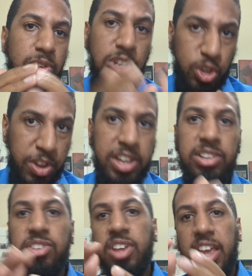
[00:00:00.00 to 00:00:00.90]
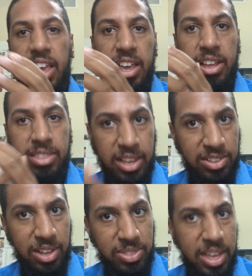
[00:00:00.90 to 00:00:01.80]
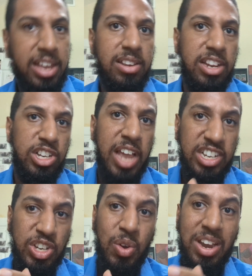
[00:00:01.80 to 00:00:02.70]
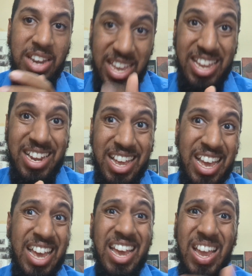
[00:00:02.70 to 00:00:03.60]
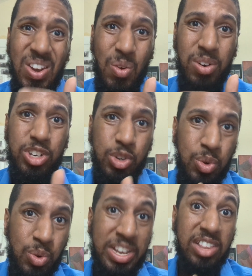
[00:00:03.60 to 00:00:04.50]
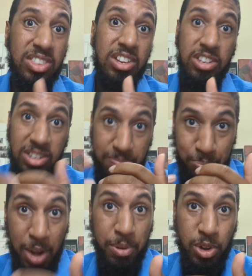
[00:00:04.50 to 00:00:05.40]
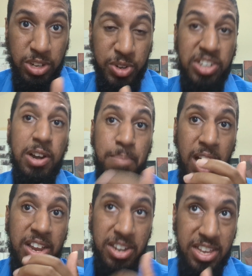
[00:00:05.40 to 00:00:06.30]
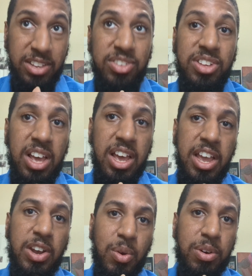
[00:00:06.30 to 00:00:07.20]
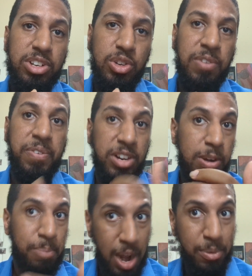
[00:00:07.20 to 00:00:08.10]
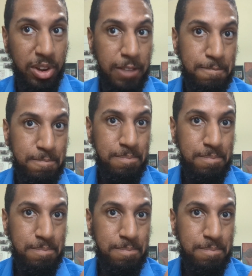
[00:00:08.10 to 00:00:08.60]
nutrients and things like that that you're actually going to need in order to get the proper nutrients your body needs in order to function properly.